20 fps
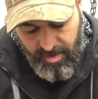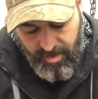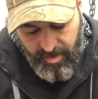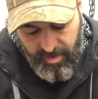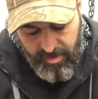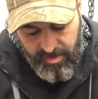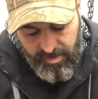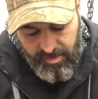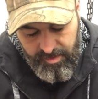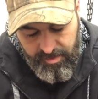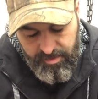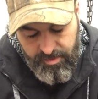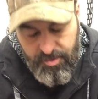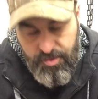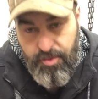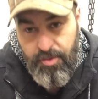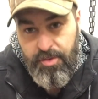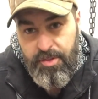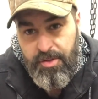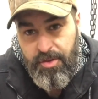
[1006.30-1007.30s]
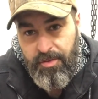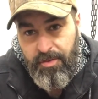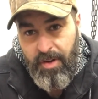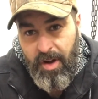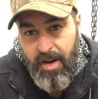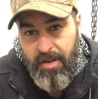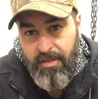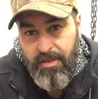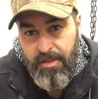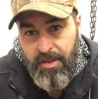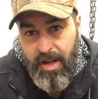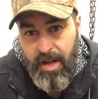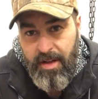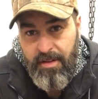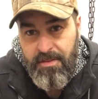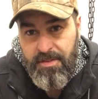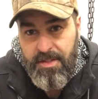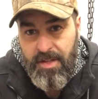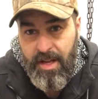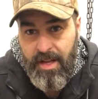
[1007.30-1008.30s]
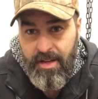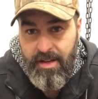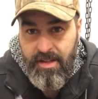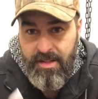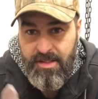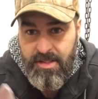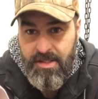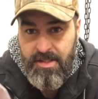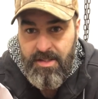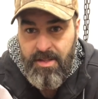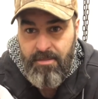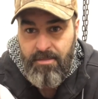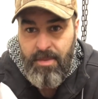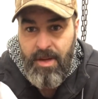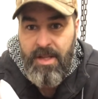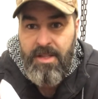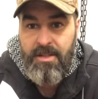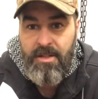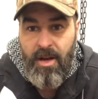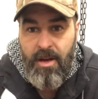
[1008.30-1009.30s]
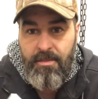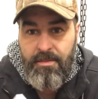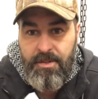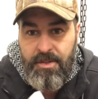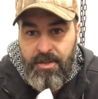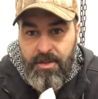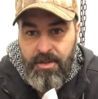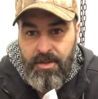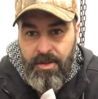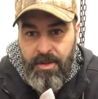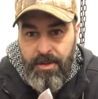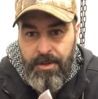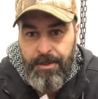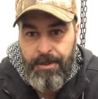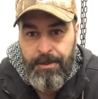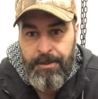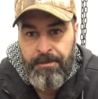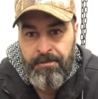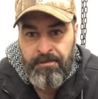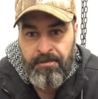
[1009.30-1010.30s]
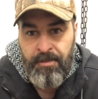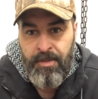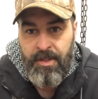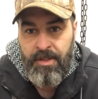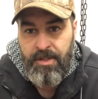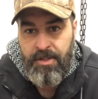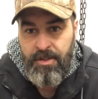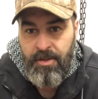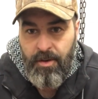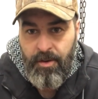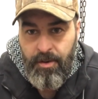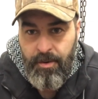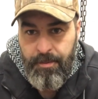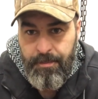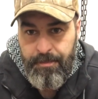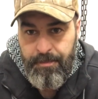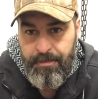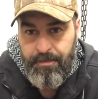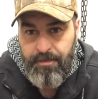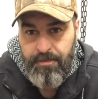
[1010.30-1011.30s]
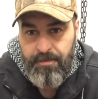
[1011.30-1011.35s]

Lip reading: on true survival knives, and this is the best option. So